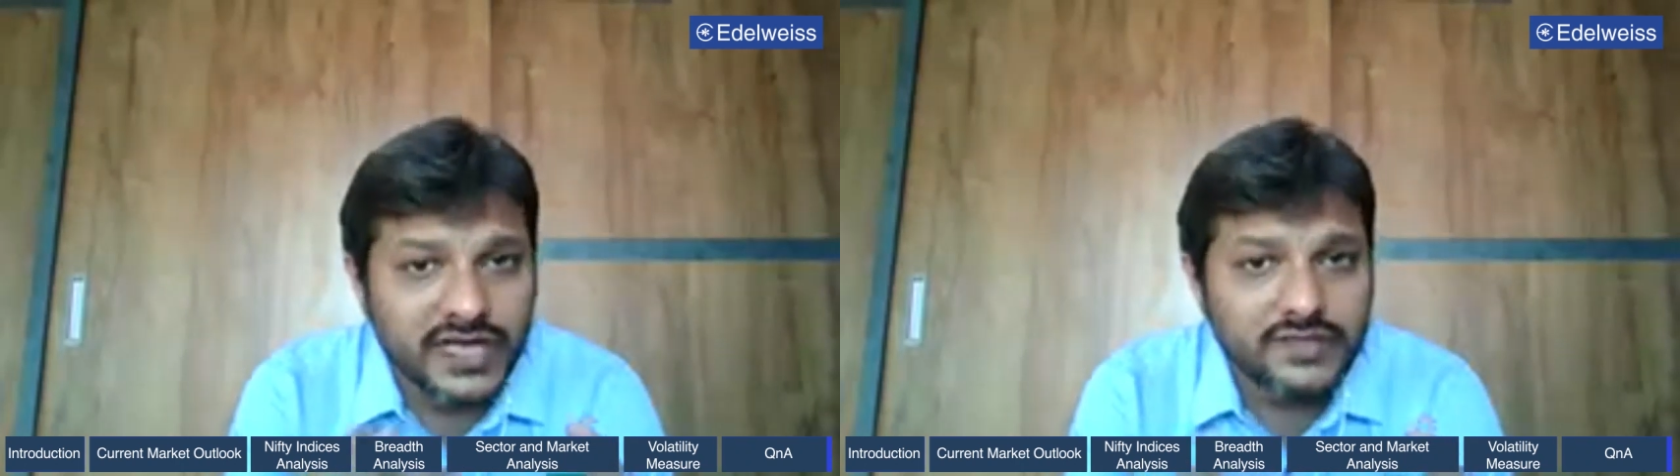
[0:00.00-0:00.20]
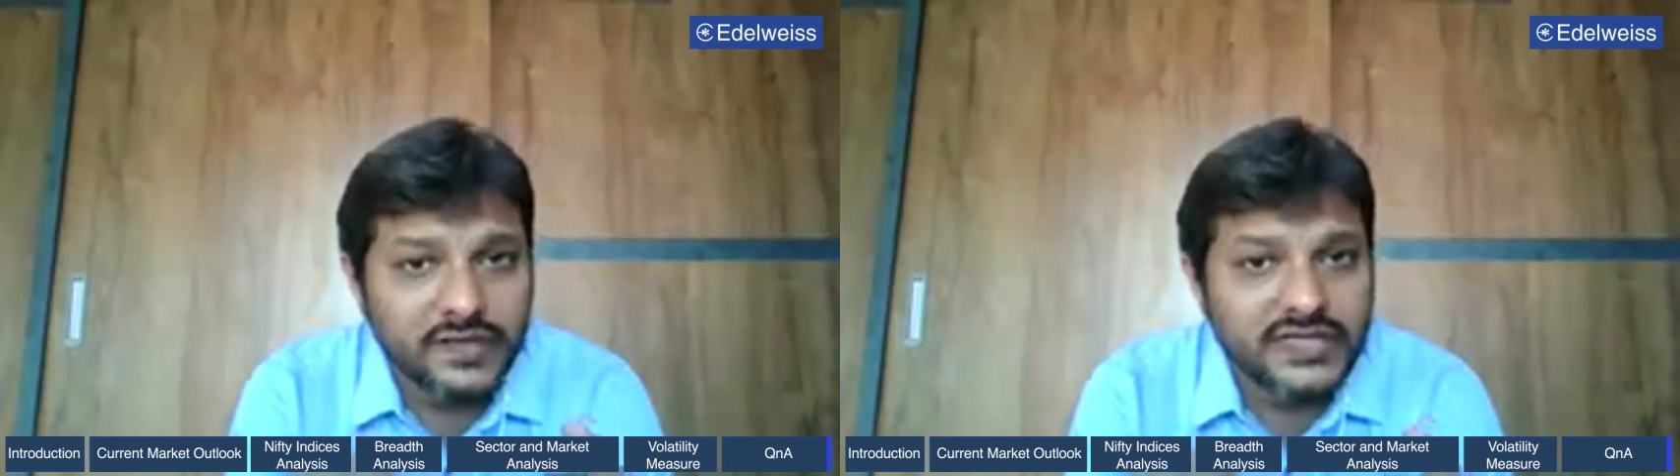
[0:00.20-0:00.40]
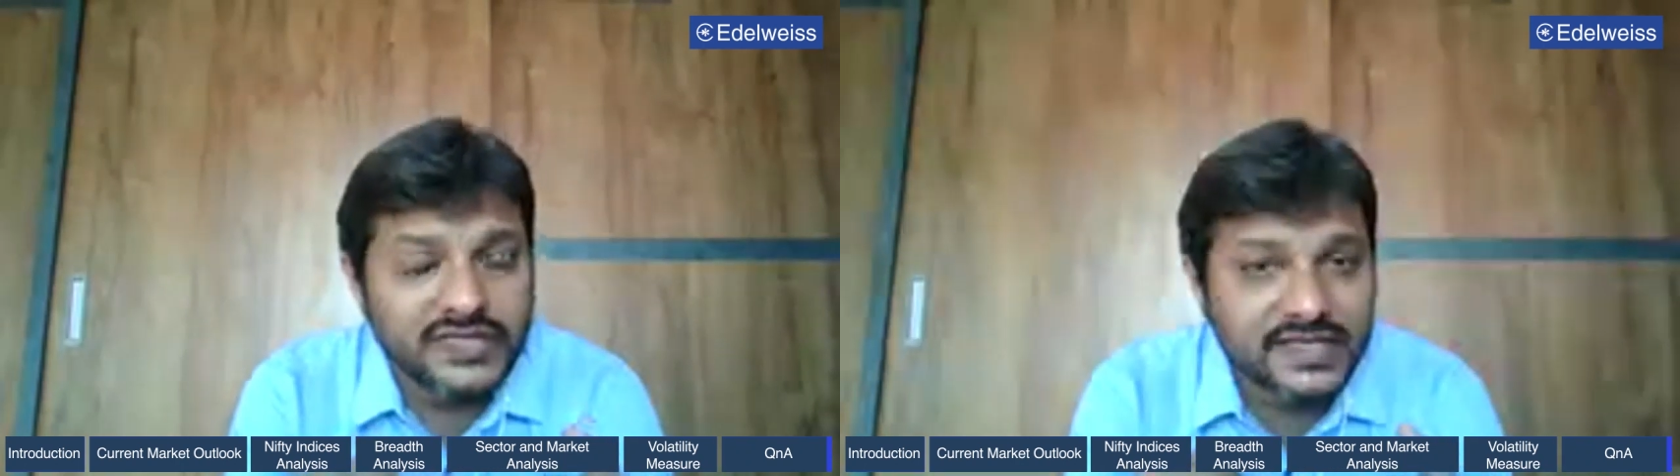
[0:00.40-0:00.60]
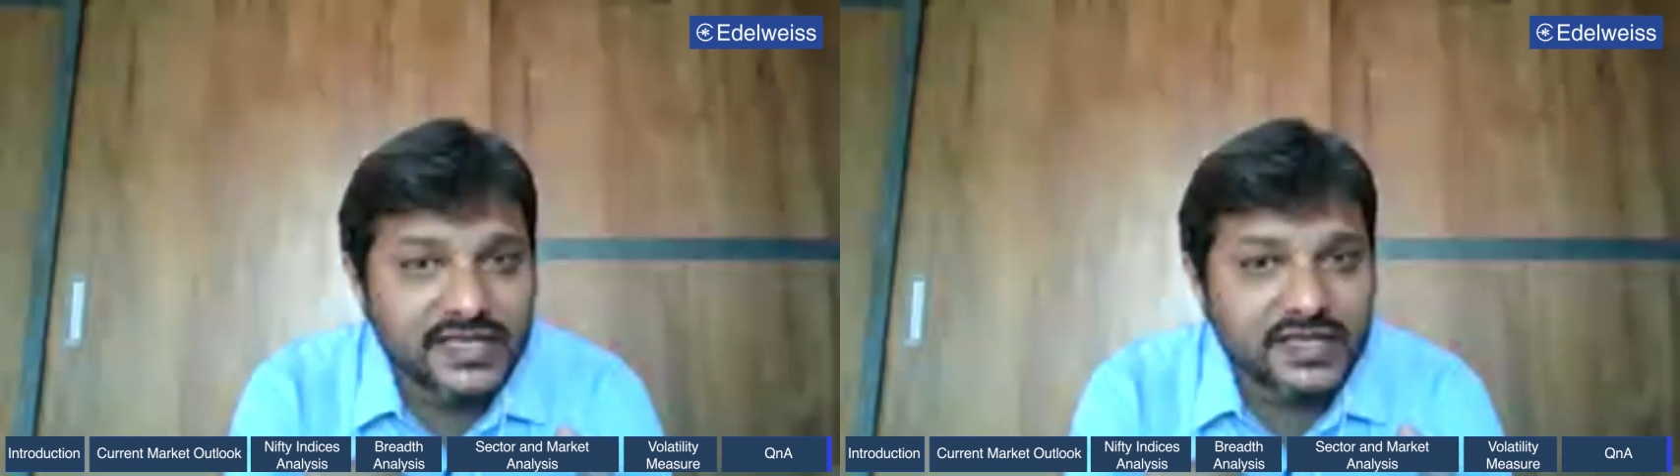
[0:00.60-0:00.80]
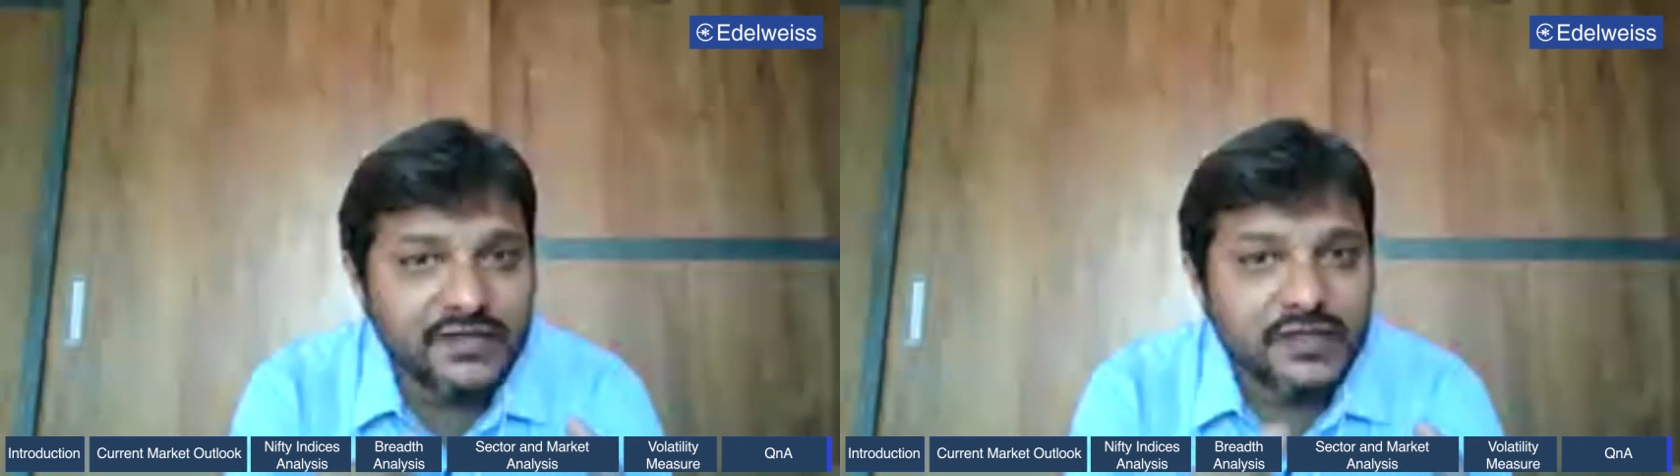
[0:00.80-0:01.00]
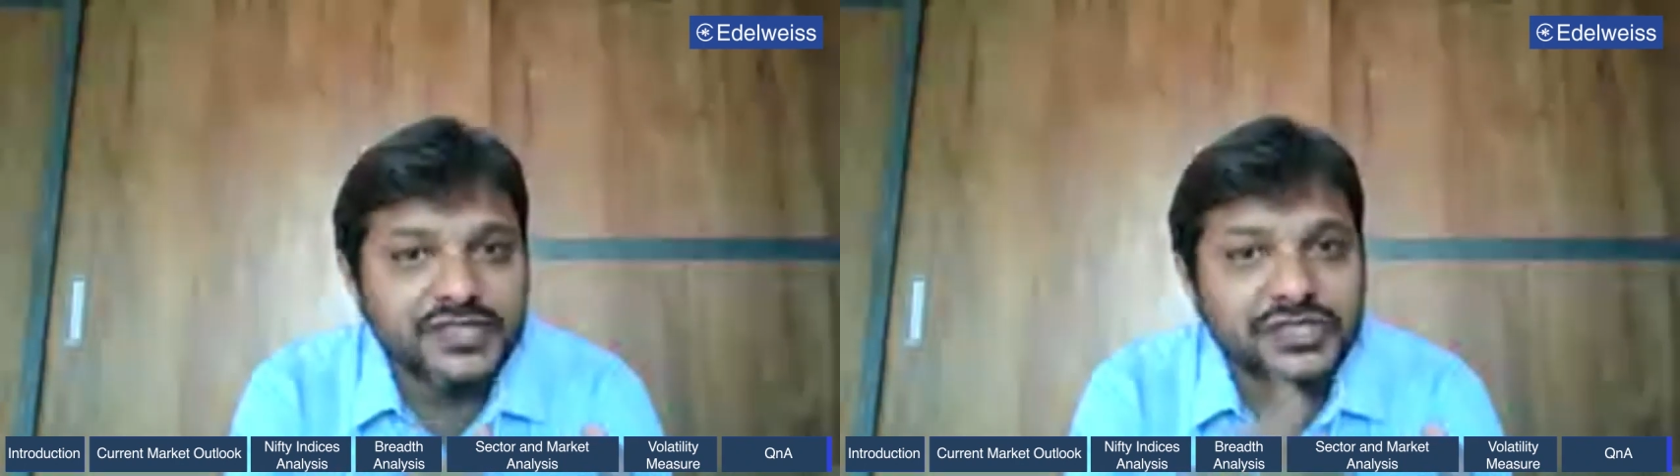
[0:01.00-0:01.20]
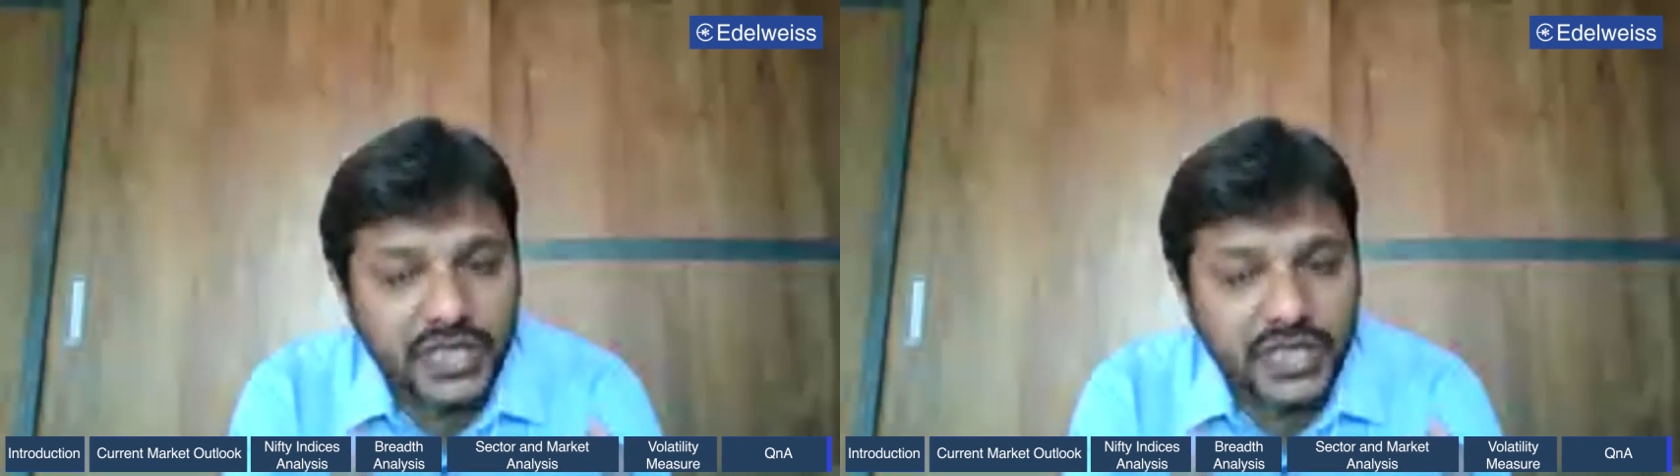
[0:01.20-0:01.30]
that we will see will be